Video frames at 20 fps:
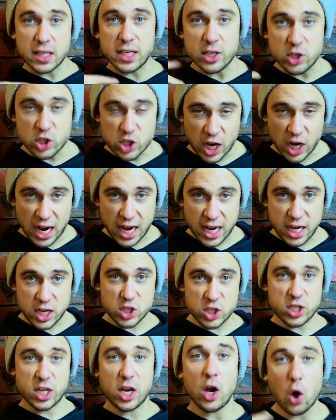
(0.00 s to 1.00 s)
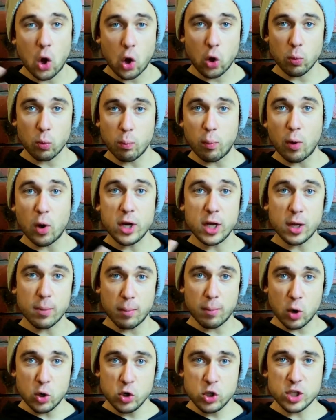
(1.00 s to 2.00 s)
change their whole body
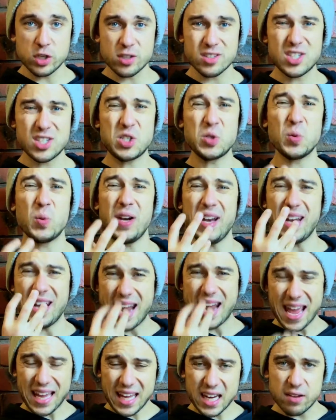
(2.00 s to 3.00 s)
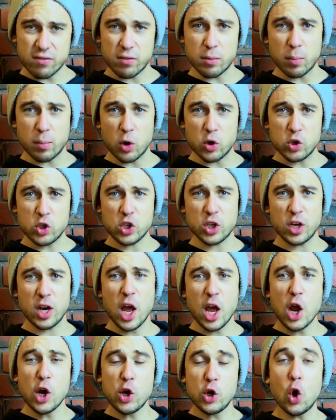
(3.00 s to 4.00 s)
emotions to a negative emotion,
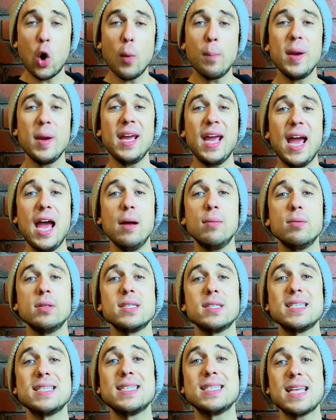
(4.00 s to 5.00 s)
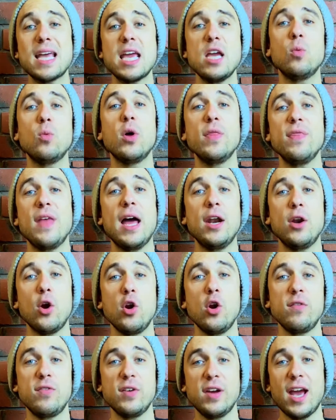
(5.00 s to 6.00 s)
not being able to see what that
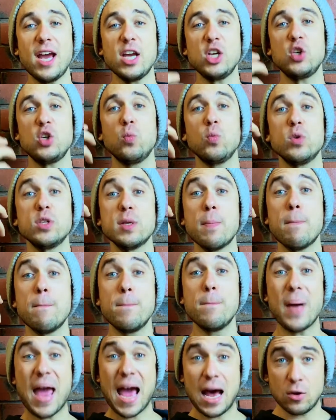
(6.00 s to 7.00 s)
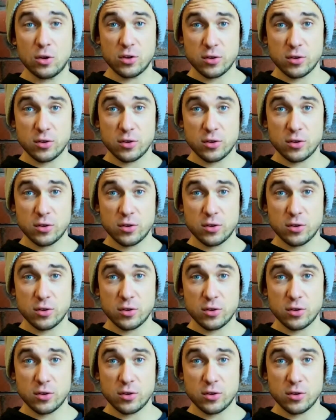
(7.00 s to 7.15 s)
notification was about.